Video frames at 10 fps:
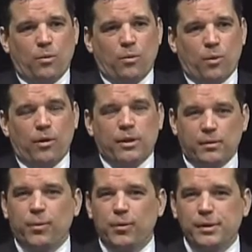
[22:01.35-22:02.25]
we're
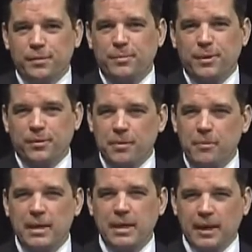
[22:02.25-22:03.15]
supposed to be able to
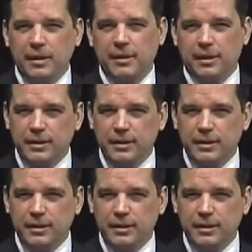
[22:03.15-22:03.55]
make as a